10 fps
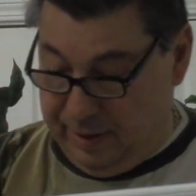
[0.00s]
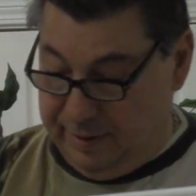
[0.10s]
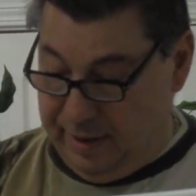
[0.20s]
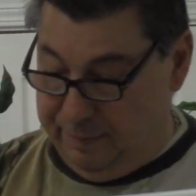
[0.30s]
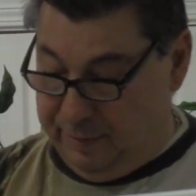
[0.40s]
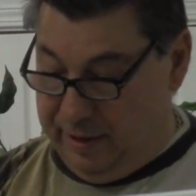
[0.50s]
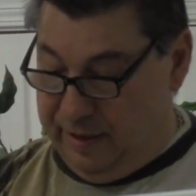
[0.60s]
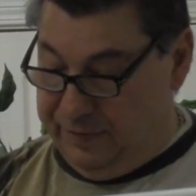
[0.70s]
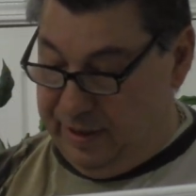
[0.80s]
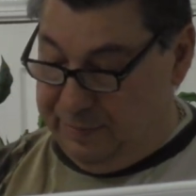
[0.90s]
They
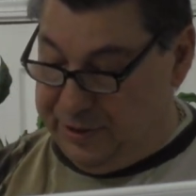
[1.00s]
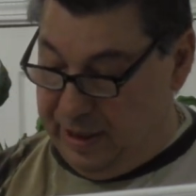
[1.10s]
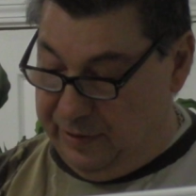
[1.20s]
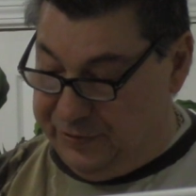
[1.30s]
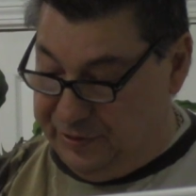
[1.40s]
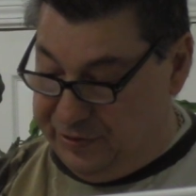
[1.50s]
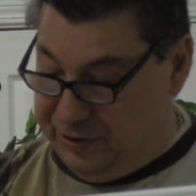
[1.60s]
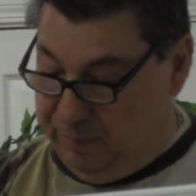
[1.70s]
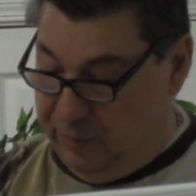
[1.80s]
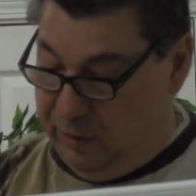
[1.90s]
believe in themselves and
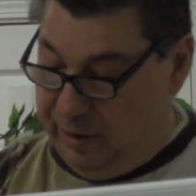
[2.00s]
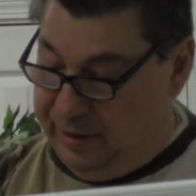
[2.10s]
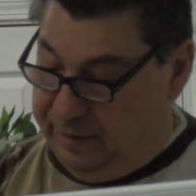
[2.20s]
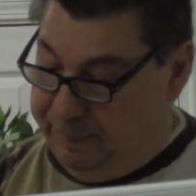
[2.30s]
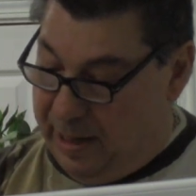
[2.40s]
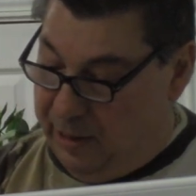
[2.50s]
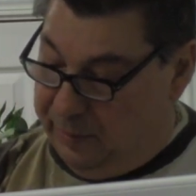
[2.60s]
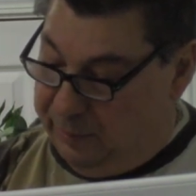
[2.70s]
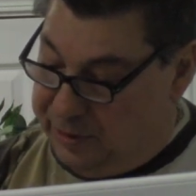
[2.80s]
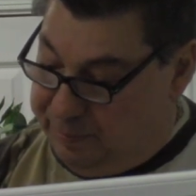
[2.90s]
still more in the
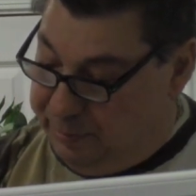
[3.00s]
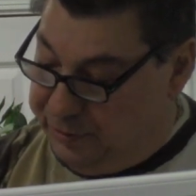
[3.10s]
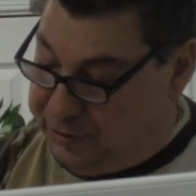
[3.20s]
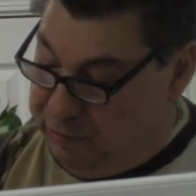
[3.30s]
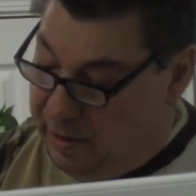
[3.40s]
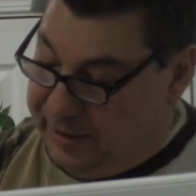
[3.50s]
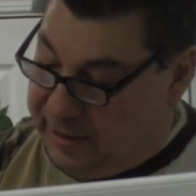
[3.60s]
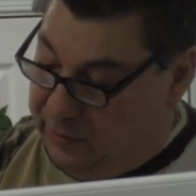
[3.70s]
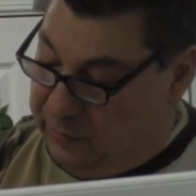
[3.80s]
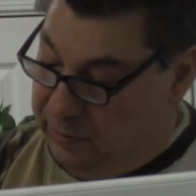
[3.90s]
power which pulls chronic
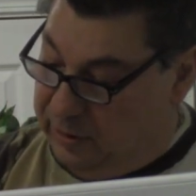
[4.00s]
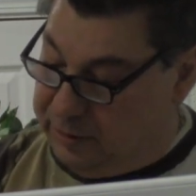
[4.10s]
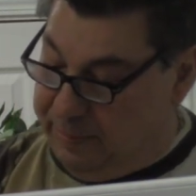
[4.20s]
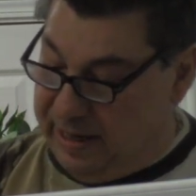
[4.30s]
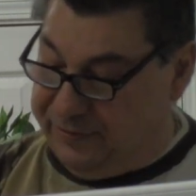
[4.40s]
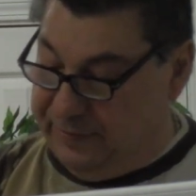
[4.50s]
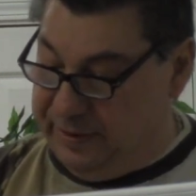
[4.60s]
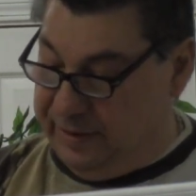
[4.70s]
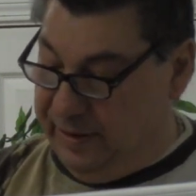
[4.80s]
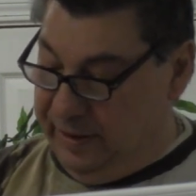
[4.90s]
alcoholics back from
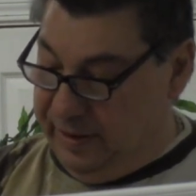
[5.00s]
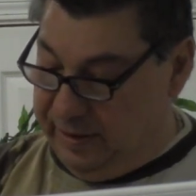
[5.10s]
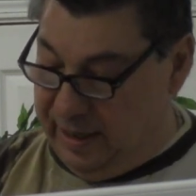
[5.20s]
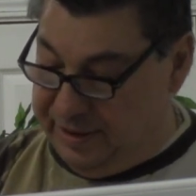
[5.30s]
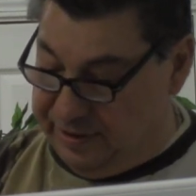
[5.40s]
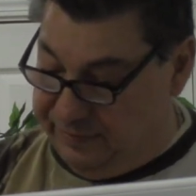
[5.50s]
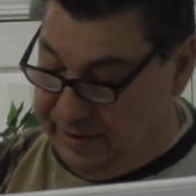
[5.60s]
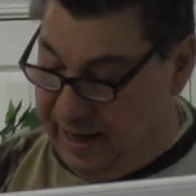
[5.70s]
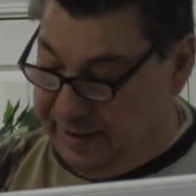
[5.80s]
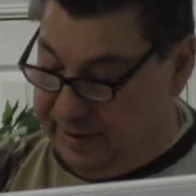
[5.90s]
the gates of
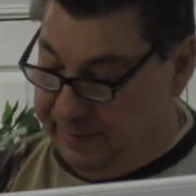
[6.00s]
death.